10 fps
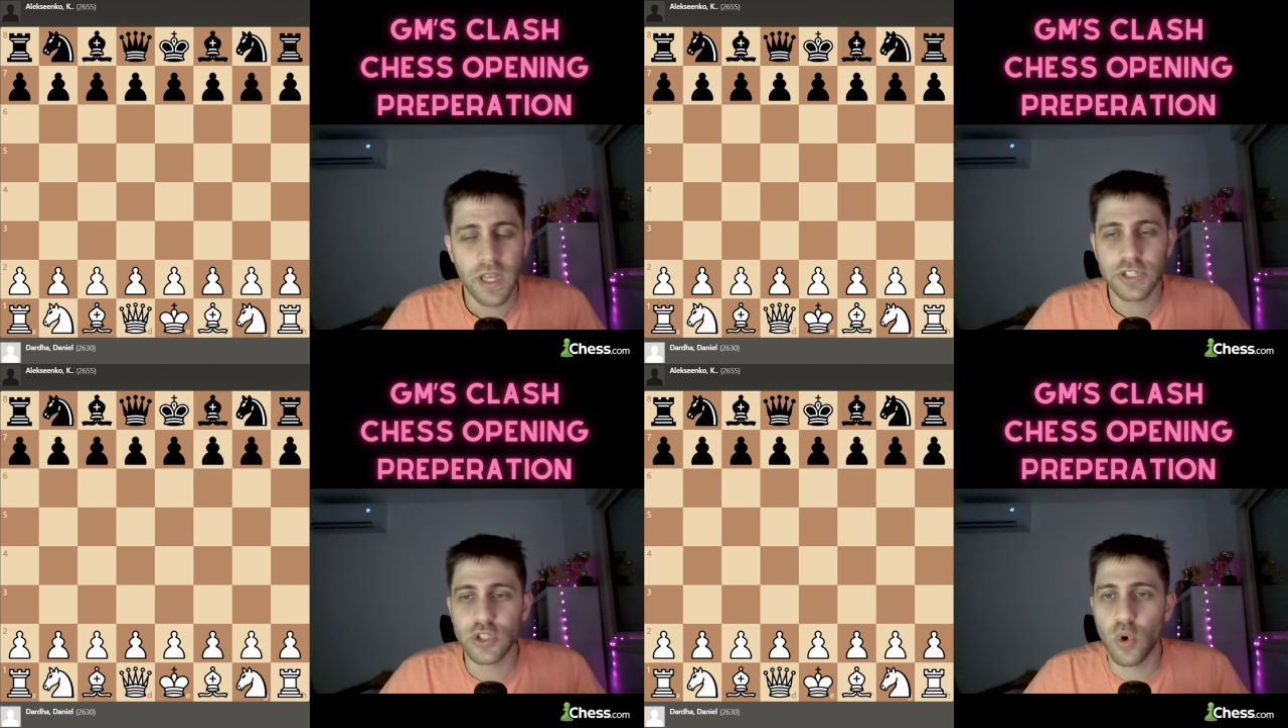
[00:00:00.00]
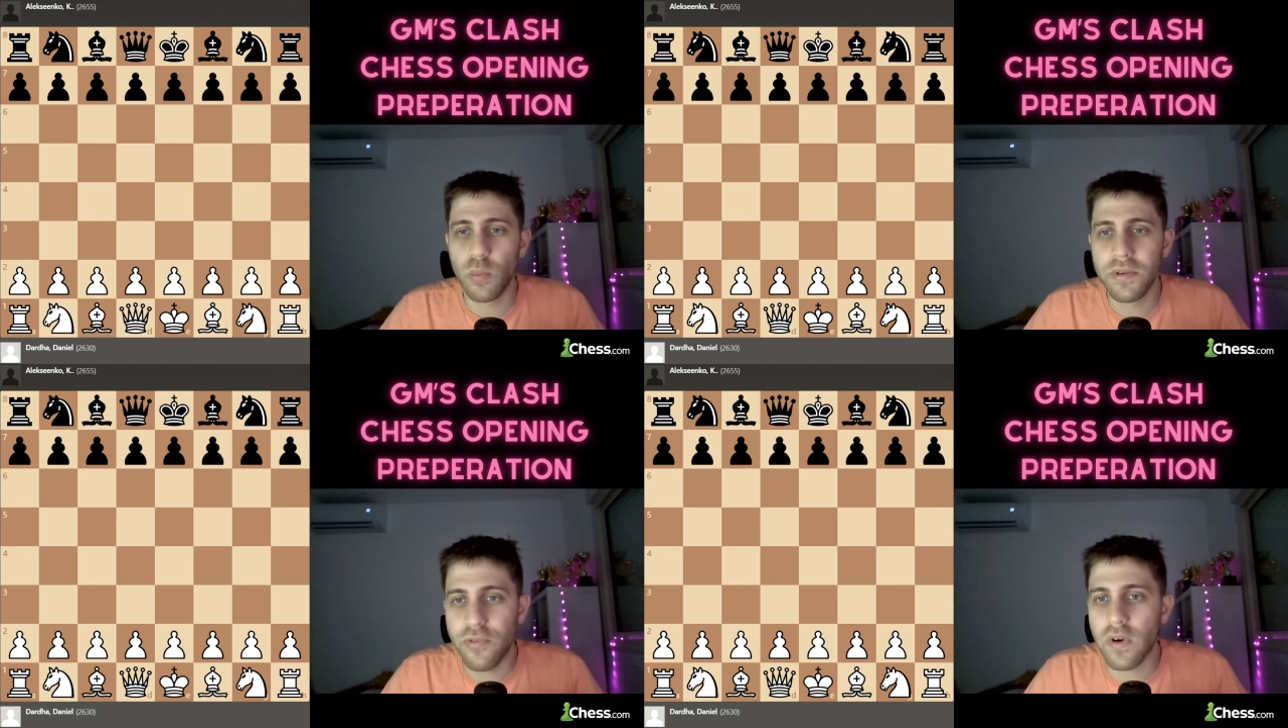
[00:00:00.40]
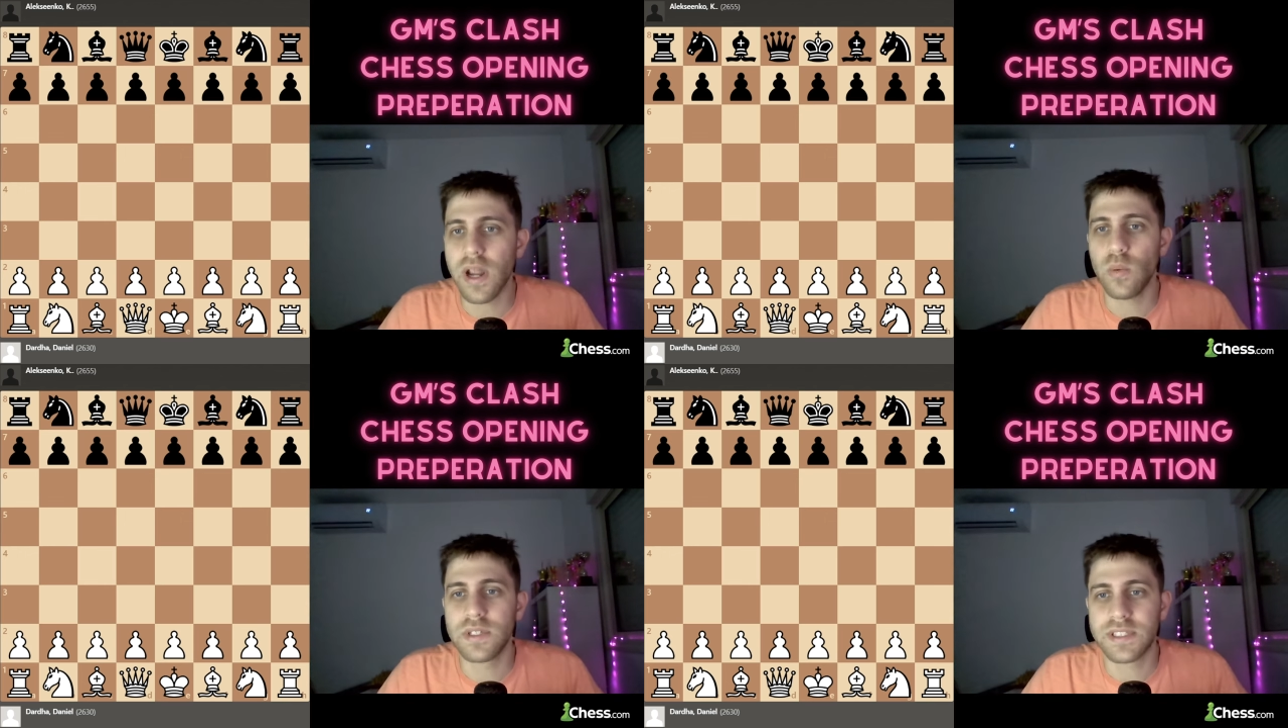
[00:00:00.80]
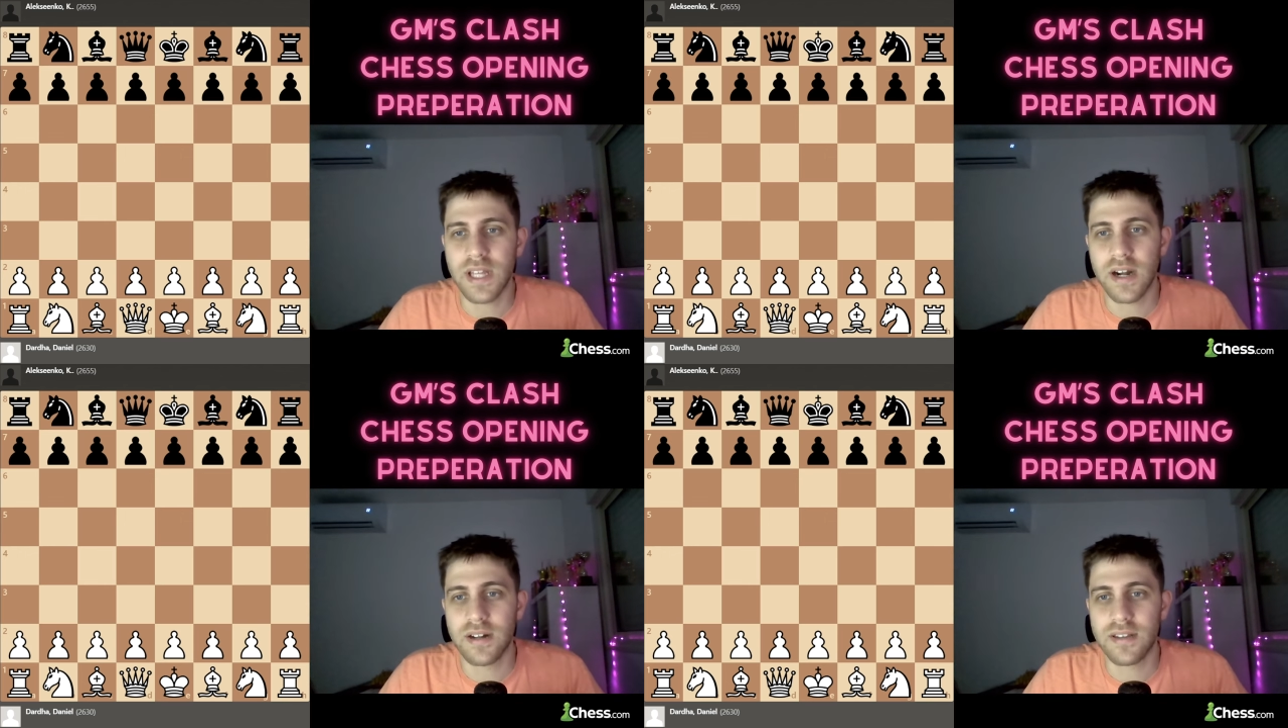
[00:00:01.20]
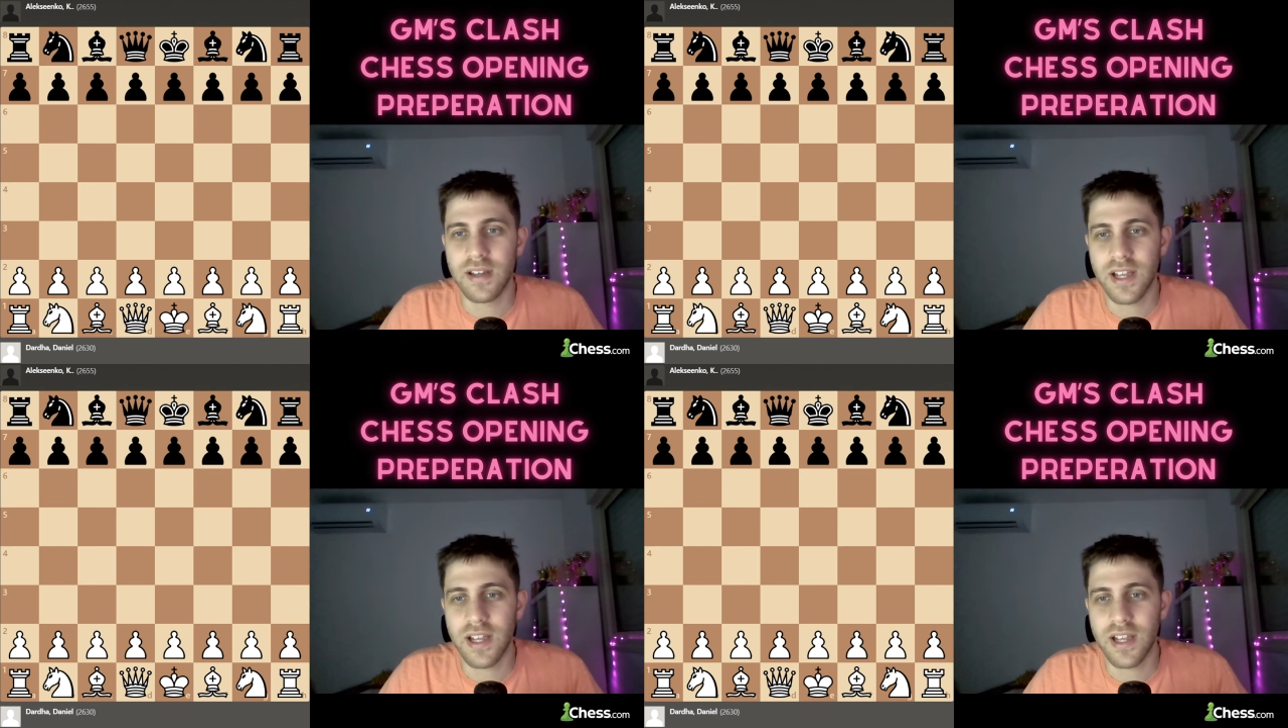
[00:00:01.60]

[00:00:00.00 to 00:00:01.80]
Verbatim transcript: So before I will start,